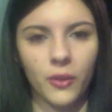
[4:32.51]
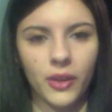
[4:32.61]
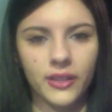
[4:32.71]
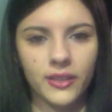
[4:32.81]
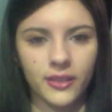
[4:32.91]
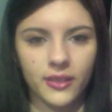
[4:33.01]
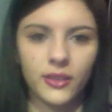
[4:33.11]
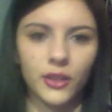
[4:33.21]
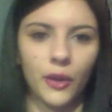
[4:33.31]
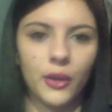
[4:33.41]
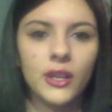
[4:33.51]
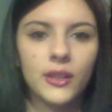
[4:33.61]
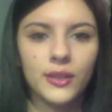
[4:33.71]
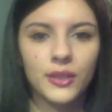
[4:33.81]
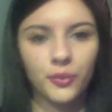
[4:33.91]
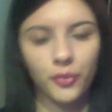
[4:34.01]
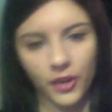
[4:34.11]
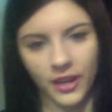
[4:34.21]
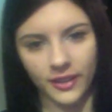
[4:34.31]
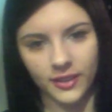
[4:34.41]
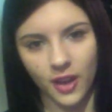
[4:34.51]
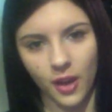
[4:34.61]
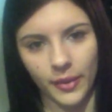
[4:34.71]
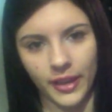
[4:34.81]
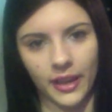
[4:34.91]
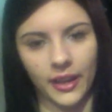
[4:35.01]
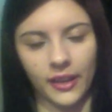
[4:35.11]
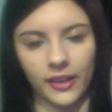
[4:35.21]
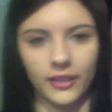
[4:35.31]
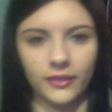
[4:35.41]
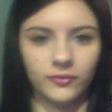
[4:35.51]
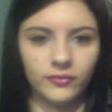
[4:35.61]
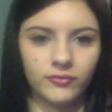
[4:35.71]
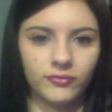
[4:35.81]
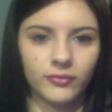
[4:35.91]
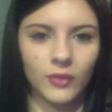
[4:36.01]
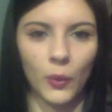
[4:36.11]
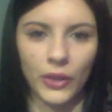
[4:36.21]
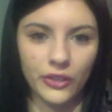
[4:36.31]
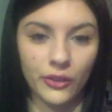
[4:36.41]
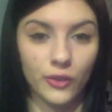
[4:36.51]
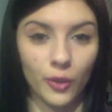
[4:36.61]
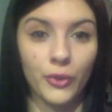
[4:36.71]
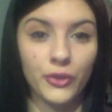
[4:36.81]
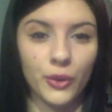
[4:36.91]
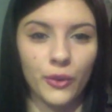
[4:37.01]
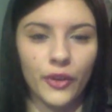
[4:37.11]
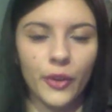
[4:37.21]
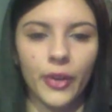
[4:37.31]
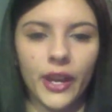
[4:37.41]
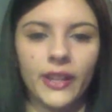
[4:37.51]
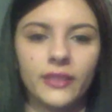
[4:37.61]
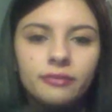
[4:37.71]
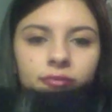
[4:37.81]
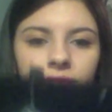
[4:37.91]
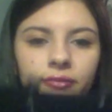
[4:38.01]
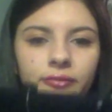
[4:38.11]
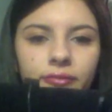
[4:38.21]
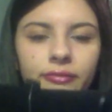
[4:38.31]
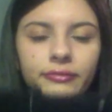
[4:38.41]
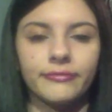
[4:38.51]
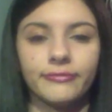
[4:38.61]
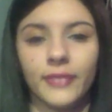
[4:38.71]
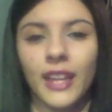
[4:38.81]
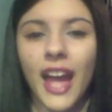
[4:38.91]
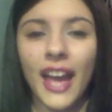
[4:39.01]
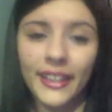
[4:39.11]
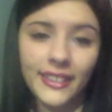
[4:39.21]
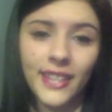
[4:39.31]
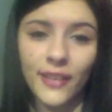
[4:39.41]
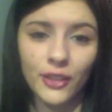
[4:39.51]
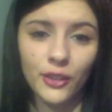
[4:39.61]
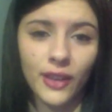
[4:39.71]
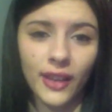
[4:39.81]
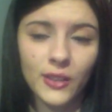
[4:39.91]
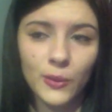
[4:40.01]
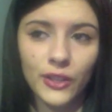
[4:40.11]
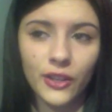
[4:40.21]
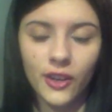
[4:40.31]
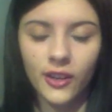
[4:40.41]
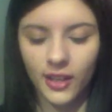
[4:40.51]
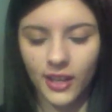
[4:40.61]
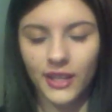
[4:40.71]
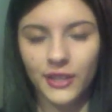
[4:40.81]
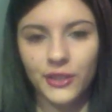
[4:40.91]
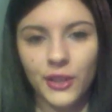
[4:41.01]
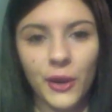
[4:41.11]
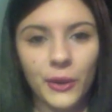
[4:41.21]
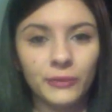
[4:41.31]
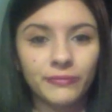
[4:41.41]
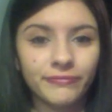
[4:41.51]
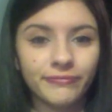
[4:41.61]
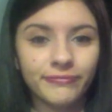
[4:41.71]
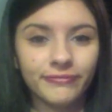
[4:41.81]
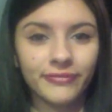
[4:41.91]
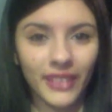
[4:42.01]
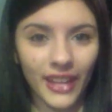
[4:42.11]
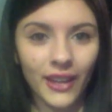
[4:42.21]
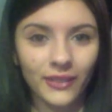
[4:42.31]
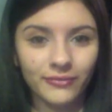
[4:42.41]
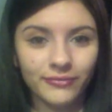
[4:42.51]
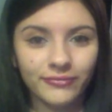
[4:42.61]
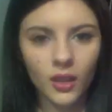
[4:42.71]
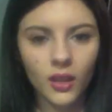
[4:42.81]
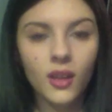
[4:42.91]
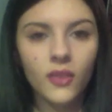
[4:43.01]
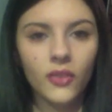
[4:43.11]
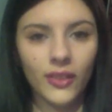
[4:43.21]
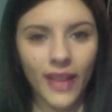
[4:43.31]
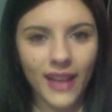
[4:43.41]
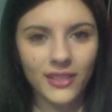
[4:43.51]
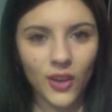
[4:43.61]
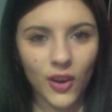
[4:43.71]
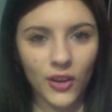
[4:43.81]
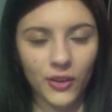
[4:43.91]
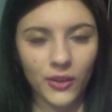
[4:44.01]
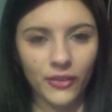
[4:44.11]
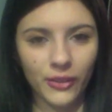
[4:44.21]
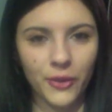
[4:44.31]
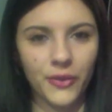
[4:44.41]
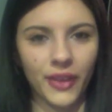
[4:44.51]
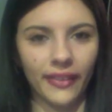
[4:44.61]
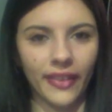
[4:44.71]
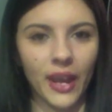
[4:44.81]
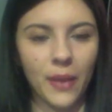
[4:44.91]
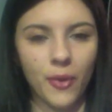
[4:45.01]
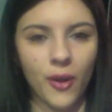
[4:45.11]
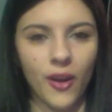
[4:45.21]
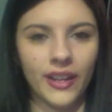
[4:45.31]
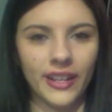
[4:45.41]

one since, you know, spring's coming and winter's almost over, but could save it till next winter. So, yeah. The last article of clothing that I bought